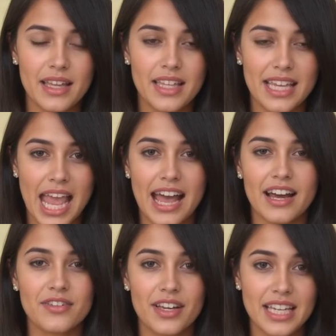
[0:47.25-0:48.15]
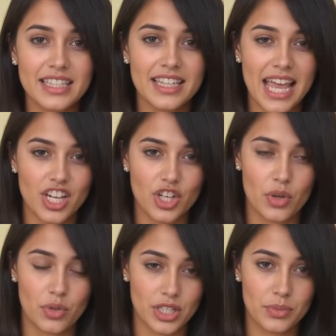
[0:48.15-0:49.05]
The lack of an international
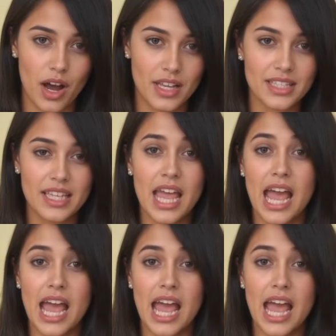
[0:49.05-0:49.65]
response